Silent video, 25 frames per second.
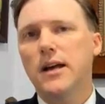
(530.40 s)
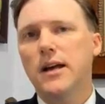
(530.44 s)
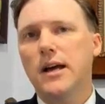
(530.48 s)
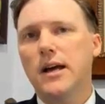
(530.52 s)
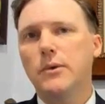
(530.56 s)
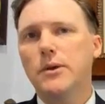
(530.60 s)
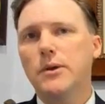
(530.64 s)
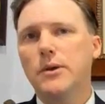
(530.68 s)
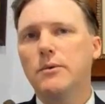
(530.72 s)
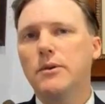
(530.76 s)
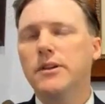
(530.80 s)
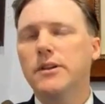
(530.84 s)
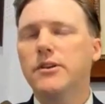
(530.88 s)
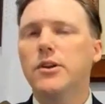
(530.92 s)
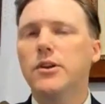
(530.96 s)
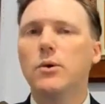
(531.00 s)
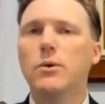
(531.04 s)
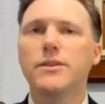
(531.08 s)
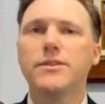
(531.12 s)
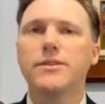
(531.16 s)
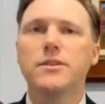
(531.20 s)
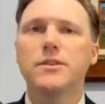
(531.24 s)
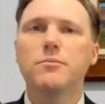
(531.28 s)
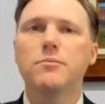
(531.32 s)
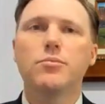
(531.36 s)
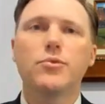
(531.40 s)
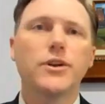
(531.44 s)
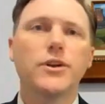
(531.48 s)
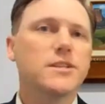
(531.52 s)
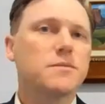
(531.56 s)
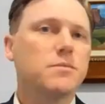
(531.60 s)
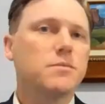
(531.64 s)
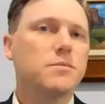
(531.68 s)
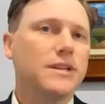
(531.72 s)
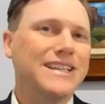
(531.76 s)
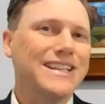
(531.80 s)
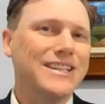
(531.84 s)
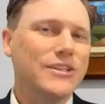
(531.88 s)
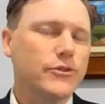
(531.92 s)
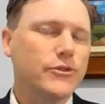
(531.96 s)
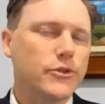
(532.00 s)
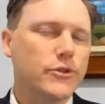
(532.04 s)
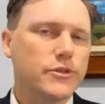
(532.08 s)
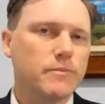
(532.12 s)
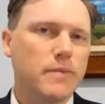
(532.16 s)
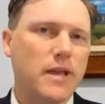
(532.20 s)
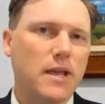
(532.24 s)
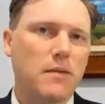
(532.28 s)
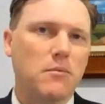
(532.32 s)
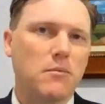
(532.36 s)
we want to know what the principal and
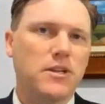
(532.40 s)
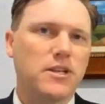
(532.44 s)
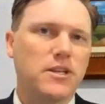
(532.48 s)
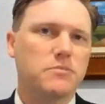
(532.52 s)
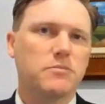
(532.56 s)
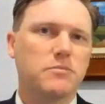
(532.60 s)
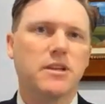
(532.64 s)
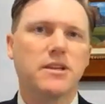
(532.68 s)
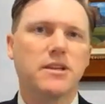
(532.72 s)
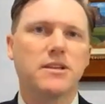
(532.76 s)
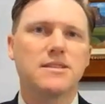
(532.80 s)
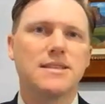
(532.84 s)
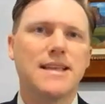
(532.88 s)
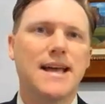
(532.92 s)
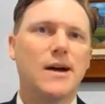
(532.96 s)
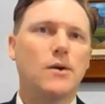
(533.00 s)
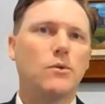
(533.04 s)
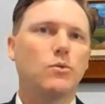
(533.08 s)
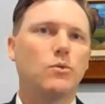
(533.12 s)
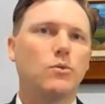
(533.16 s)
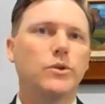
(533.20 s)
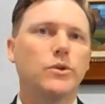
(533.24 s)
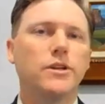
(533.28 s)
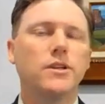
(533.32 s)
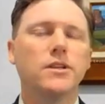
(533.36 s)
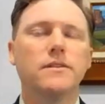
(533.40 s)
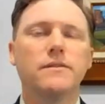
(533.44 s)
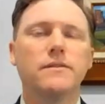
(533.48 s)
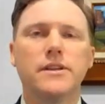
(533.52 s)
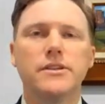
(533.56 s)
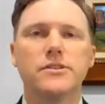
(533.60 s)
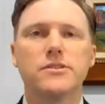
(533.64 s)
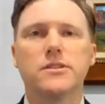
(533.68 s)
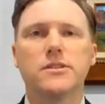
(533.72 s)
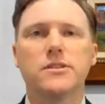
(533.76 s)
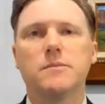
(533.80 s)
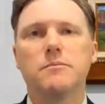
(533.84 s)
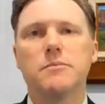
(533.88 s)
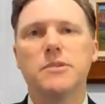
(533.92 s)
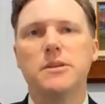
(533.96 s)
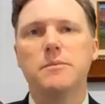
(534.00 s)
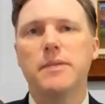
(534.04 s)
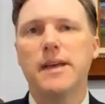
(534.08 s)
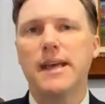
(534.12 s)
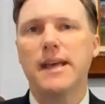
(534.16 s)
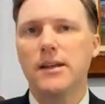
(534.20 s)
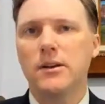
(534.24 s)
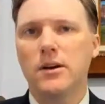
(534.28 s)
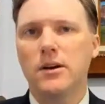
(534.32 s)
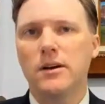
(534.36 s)
interest payment is, because that will eventually be
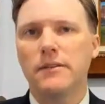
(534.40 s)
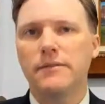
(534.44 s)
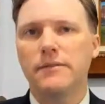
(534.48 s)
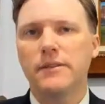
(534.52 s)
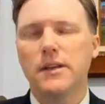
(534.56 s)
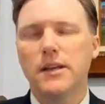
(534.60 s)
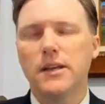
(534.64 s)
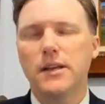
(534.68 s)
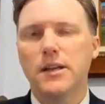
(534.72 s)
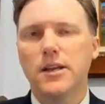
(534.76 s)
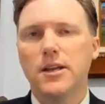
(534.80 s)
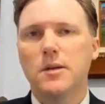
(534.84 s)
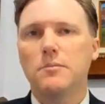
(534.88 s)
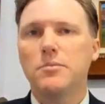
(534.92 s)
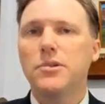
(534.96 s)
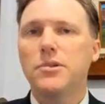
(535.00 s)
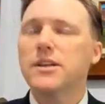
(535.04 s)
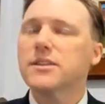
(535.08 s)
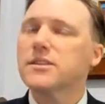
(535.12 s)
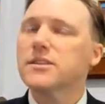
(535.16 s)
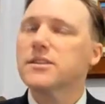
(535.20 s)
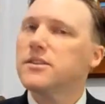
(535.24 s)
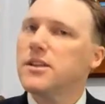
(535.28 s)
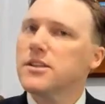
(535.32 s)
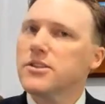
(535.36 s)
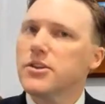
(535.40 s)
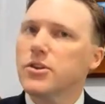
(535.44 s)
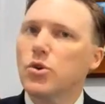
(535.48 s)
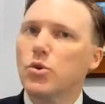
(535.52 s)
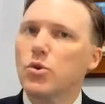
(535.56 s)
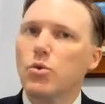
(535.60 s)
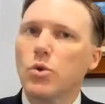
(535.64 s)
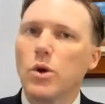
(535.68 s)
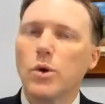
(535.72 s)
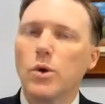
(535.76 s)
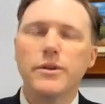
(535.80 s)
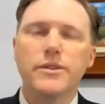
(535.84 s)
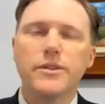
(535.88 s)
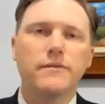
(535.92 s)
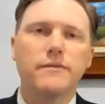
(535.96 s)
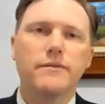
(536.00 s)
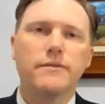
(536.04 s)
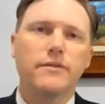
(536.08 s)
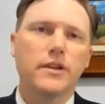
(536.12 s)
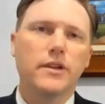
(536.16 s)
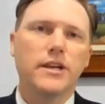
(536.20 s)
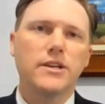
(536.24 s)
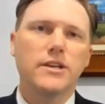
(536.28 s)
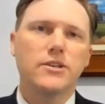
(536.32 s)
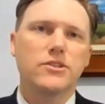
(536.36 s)
paid off. Plus, it doesn't grow with
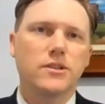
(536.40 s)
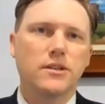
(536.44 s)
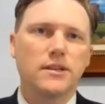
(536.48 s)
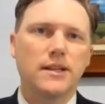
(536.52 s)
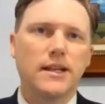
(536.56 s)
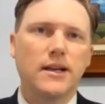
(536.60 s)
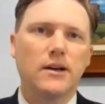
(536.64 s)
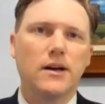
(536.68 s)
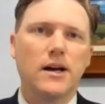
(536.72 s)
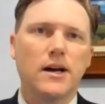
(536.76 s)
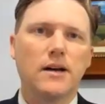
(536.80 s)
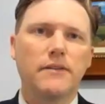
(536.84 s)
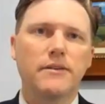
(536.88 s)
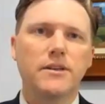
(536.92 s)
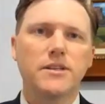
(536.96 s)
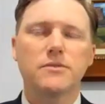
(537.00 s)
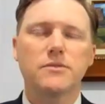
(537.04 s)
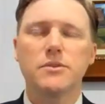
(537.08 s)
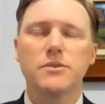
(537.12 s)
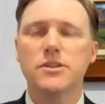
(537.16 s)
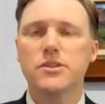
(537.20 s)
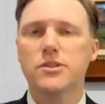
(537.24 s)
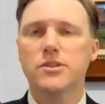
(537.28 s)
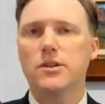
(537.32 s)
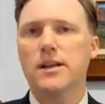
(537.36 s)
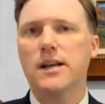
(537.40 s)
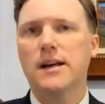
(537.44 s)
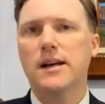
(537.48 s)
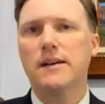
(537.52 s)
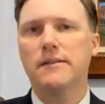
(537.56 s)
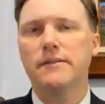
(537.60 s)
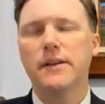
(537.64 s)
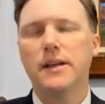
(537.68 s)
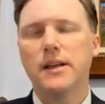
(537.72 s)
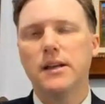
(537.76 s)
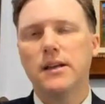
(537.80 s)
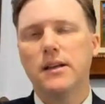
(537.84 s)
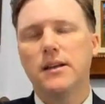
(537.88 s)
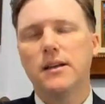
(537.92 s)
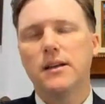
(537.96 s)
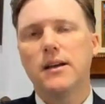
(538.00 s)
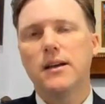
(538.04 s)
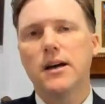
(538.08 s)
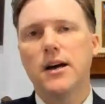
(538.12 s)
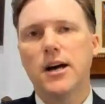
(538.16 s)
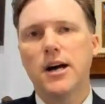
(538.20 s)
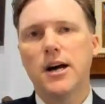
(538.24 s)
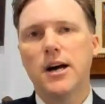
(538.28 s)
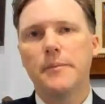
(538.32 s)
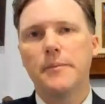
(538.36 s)
inflation. Now, obviously, we still have,
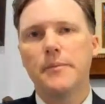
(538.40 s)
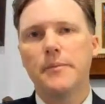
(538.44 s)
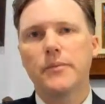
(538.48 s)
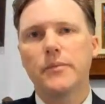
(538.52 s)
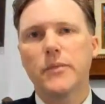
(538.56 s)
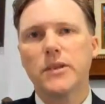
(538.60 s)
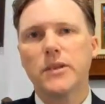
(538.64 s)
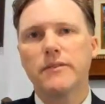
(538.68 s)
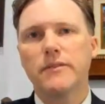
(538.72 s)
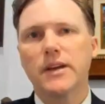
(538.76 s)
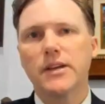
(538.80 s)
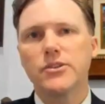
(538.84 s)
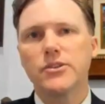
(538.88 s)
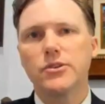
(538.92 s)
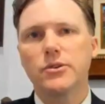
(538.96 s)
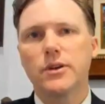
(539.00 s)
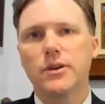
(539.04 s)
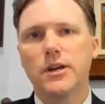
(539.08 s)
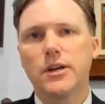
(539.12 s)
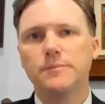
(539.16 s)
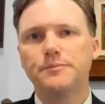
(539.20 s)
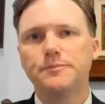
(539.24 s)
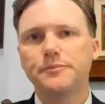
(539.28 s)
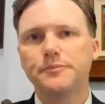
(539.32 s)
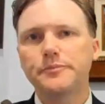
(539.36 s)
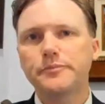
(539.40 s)
you've got your